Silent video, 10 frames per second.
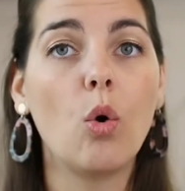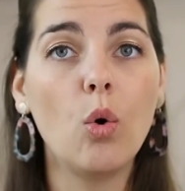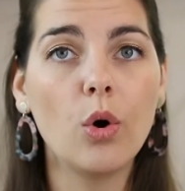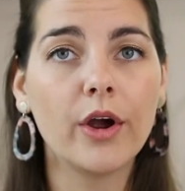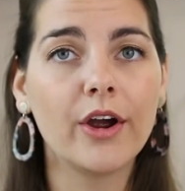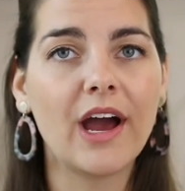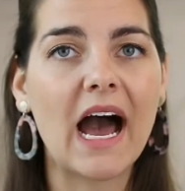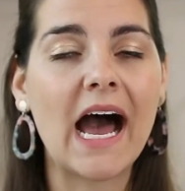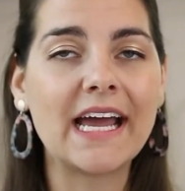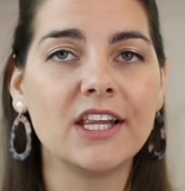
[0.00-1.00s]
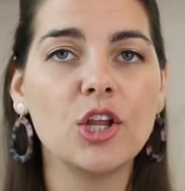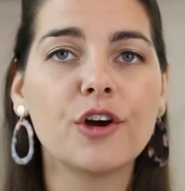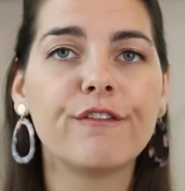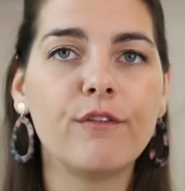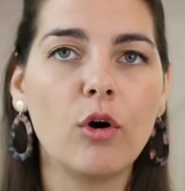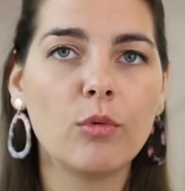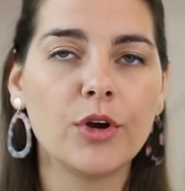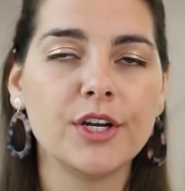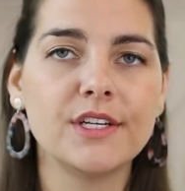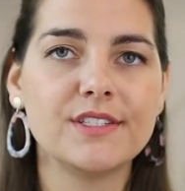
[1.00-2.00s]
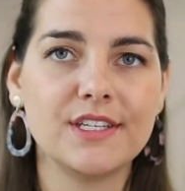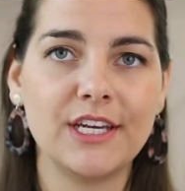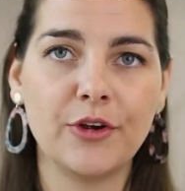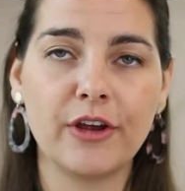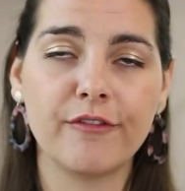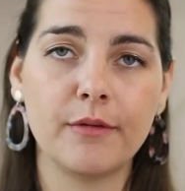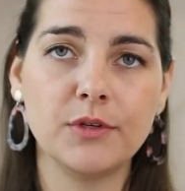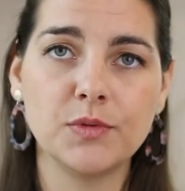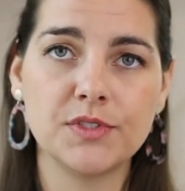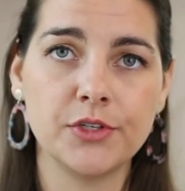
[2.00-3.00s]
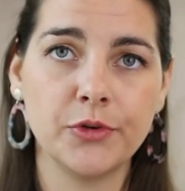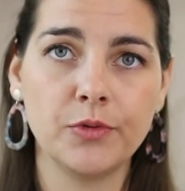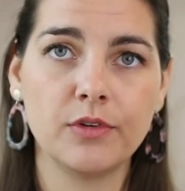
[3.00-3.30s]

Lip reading: Or I look forward to hearing from you soon.